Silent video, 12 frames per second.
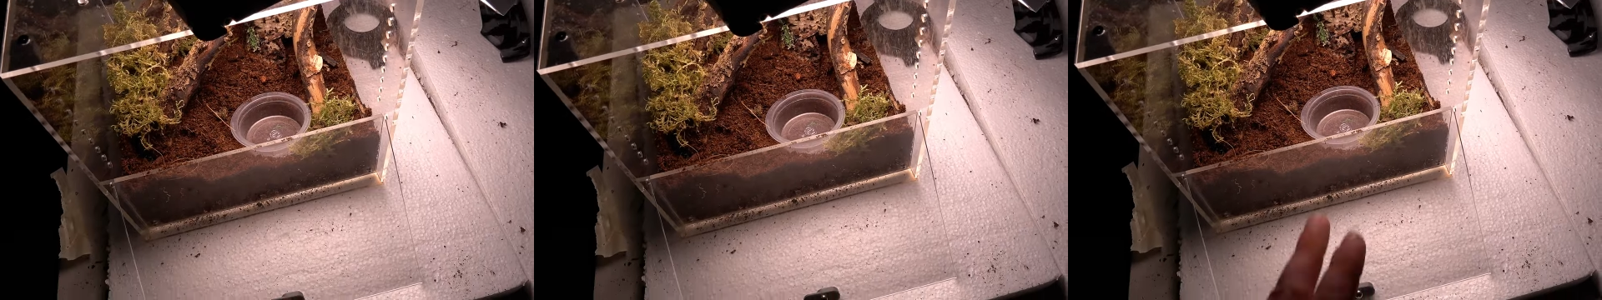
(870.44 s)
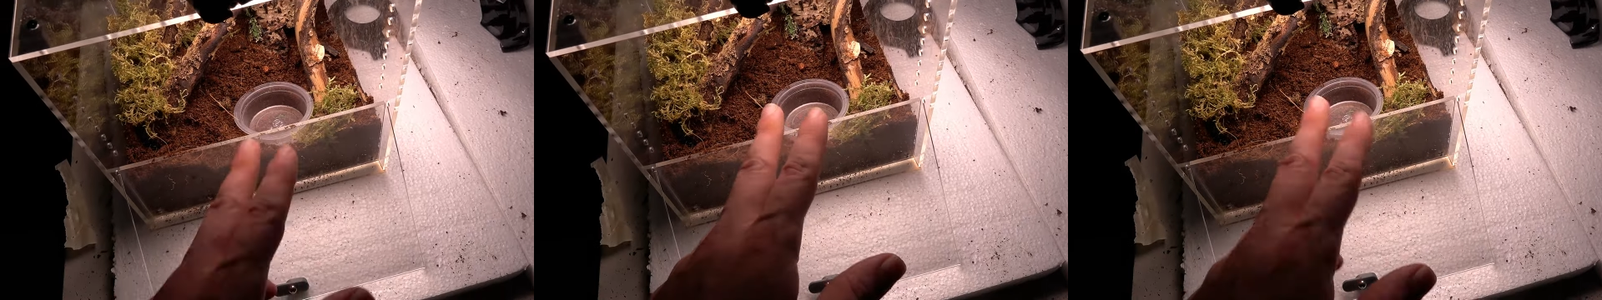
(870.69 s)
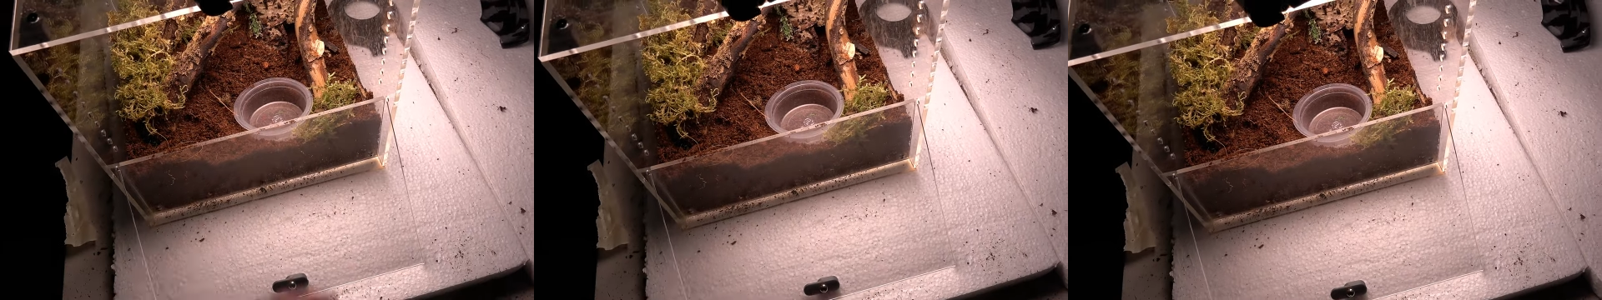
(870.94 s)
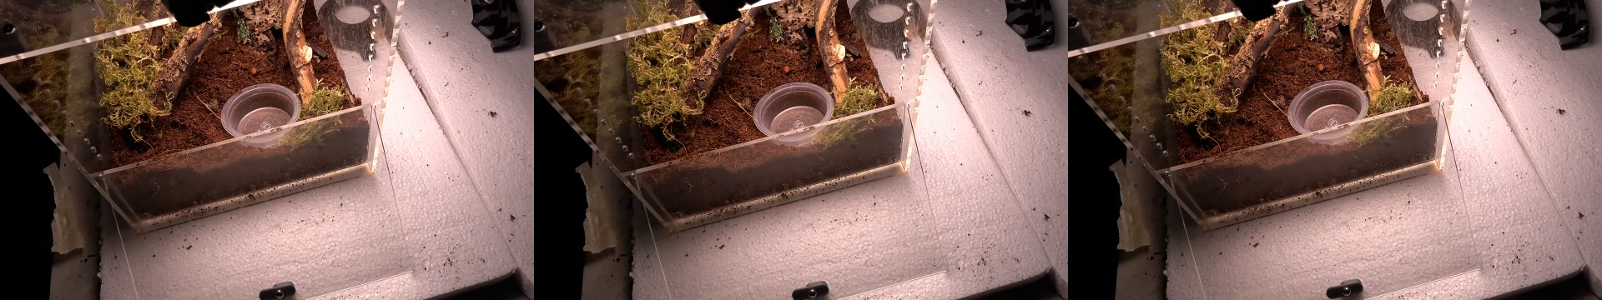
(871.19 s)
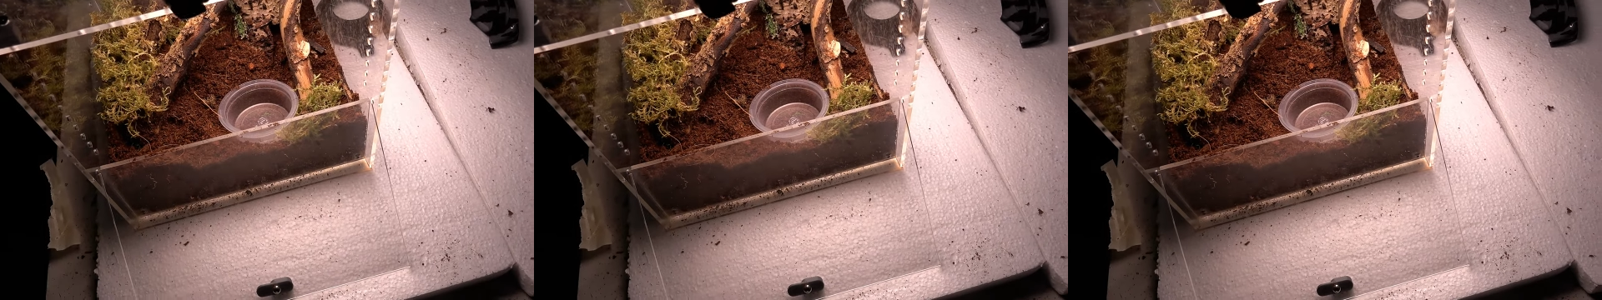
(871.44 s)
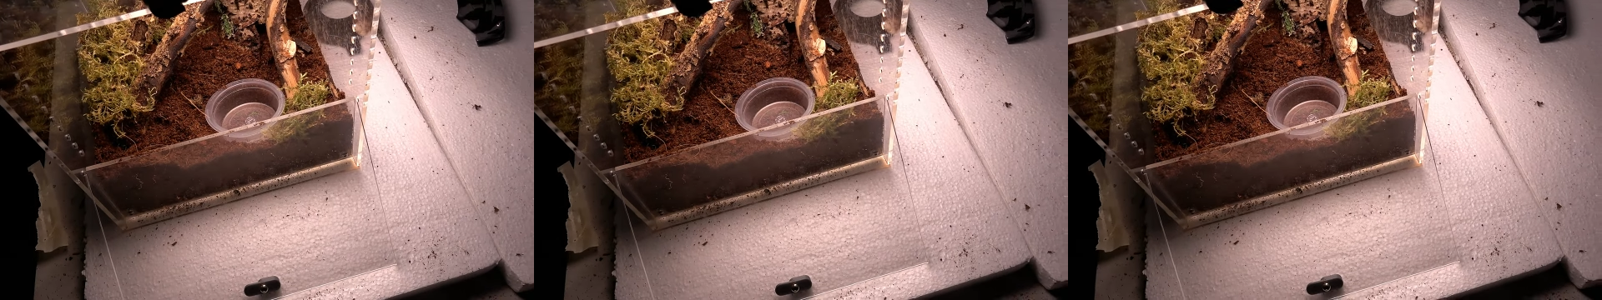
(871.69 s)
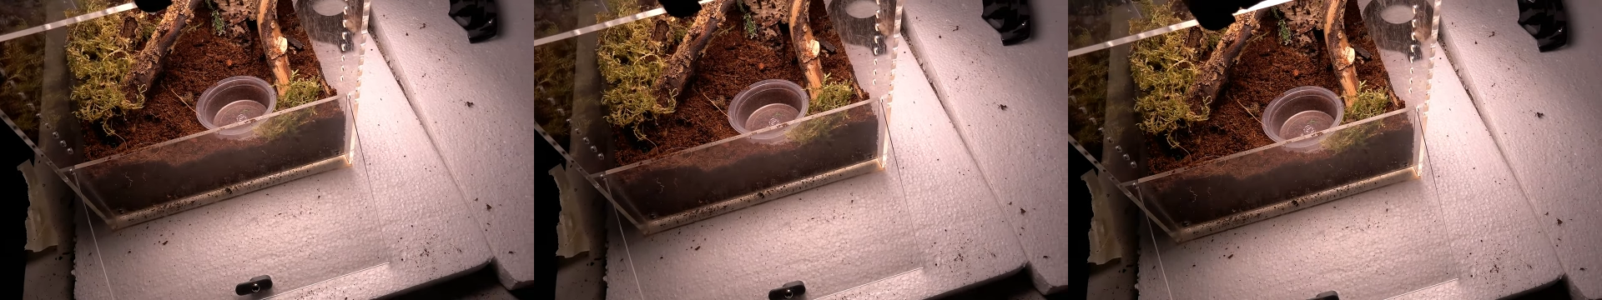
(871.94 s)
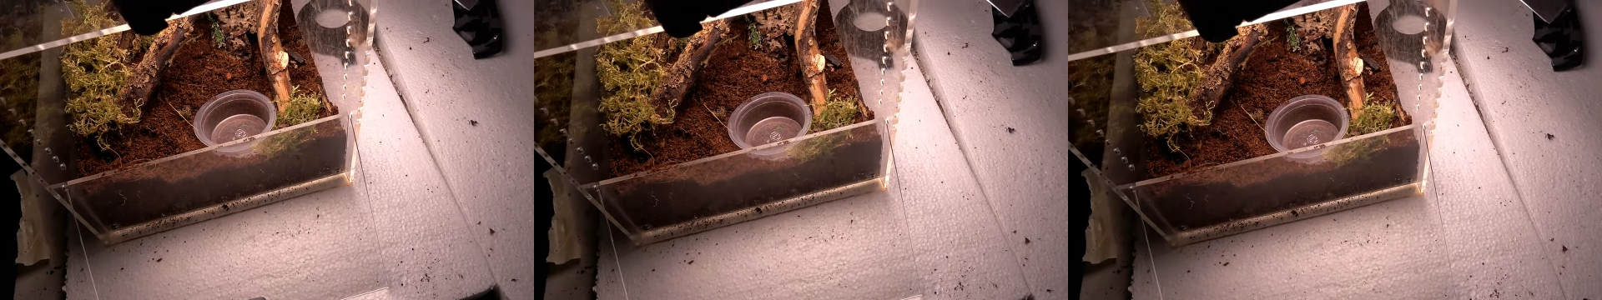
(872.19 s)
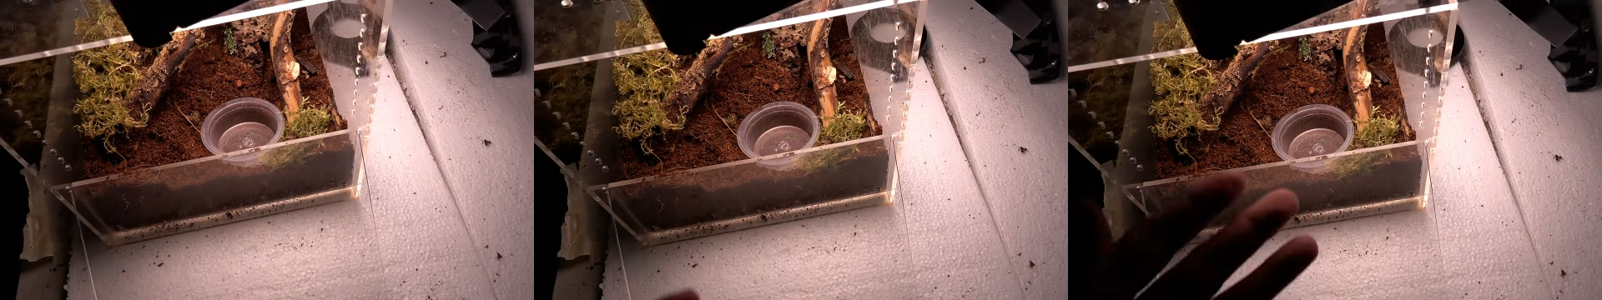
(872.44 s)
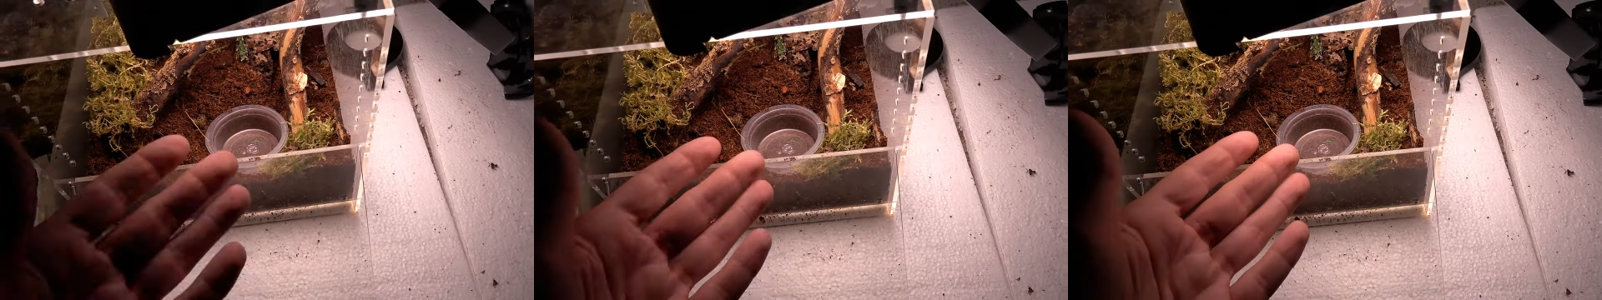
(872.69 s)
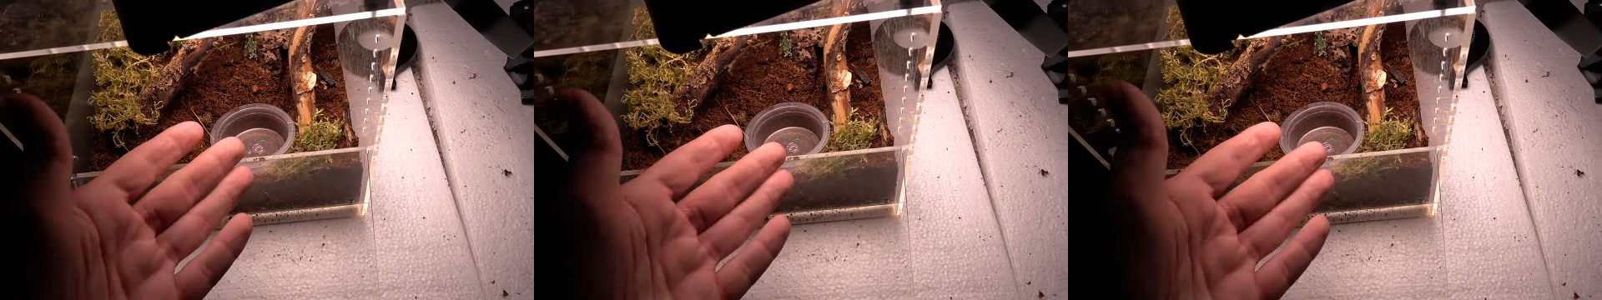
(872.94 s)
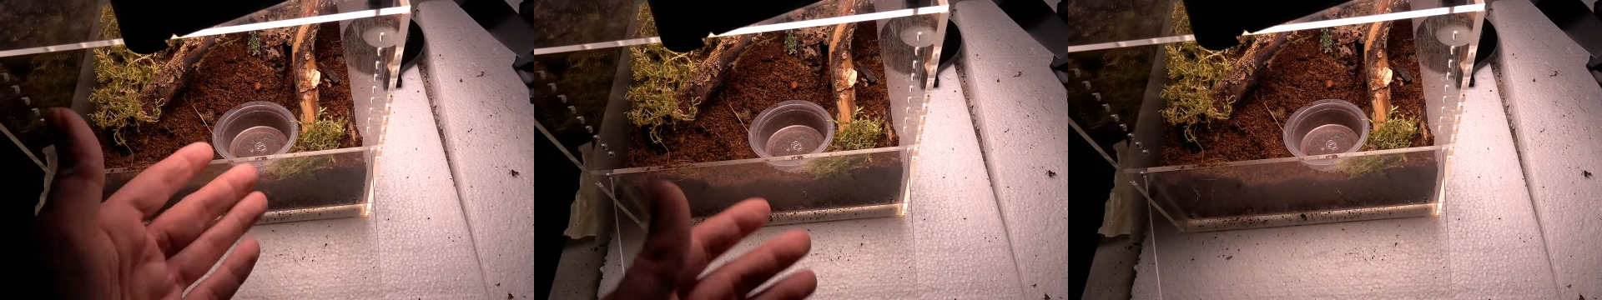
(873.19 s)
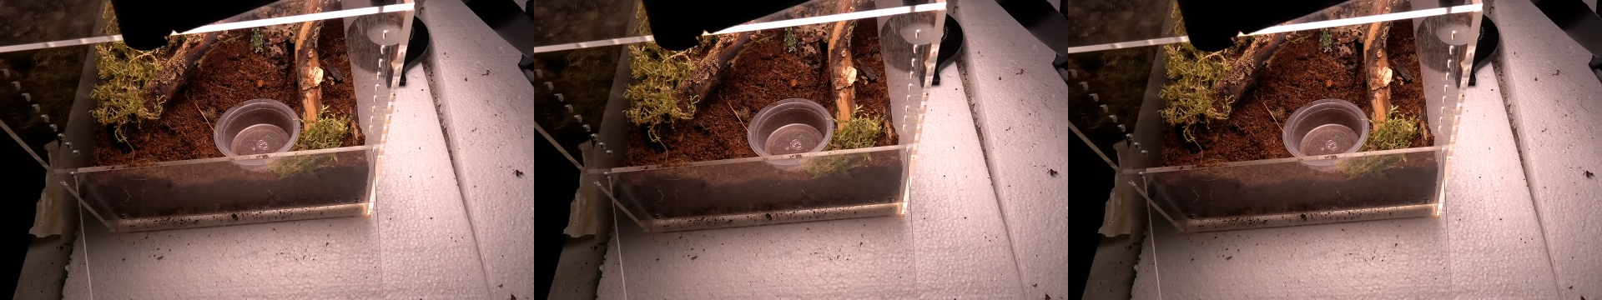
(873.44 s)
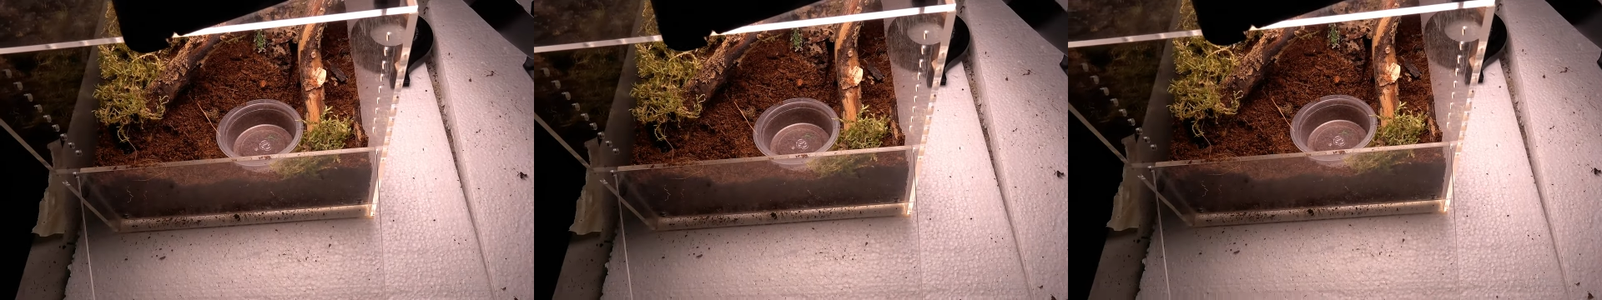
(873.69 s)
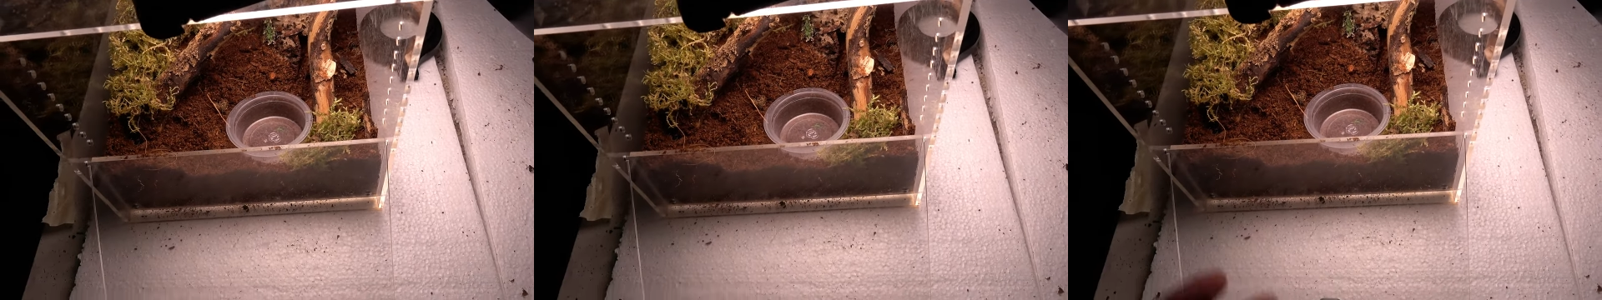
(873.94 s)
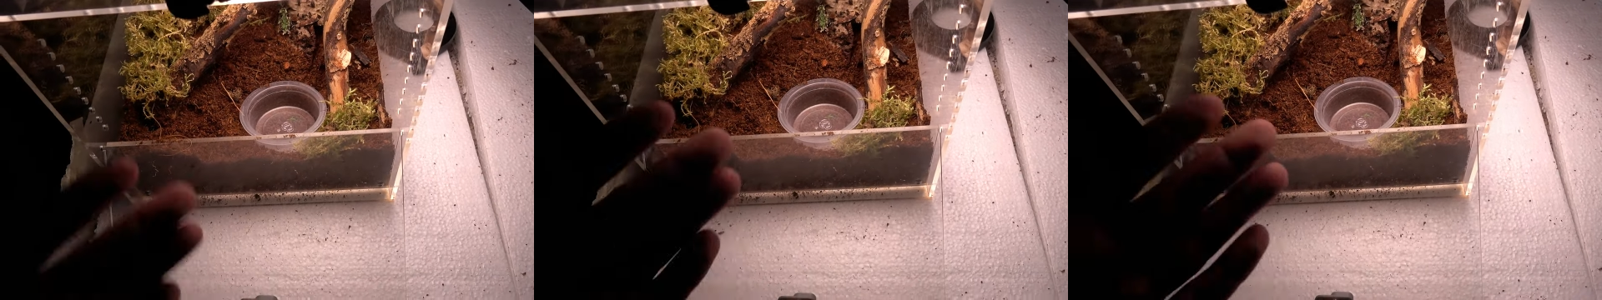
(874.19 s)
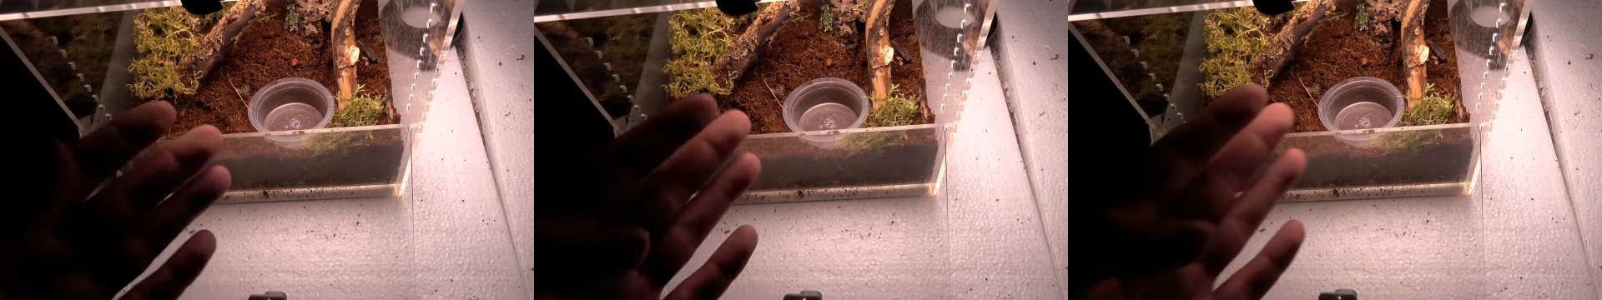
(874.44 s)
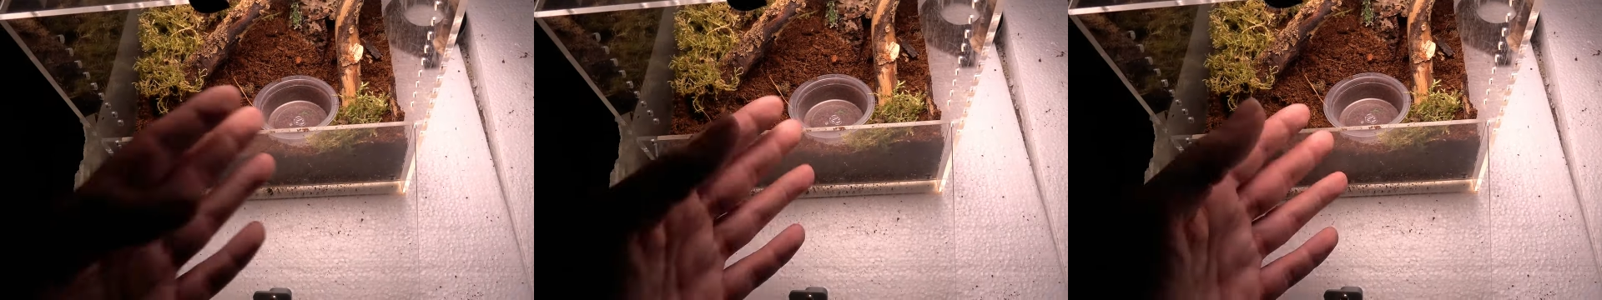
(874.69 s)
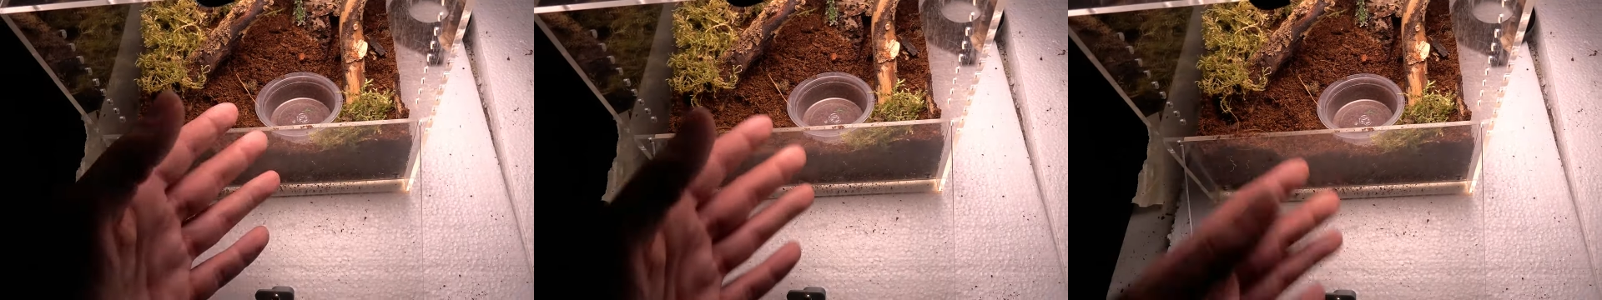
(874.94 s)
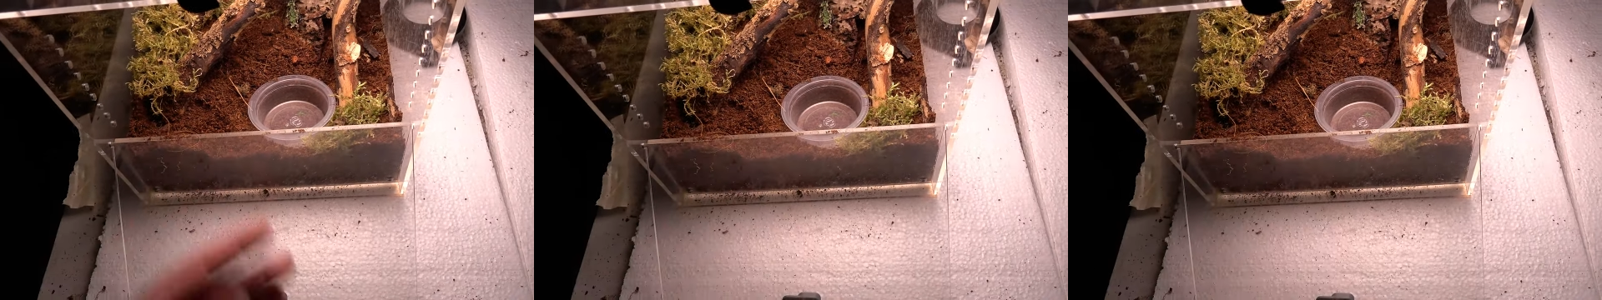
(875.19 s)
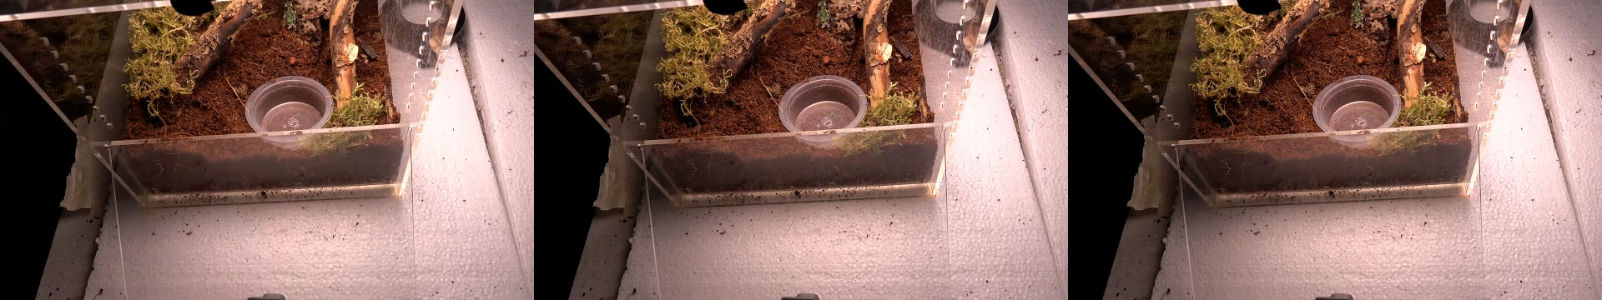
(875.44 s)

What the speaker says: (no speaker visible)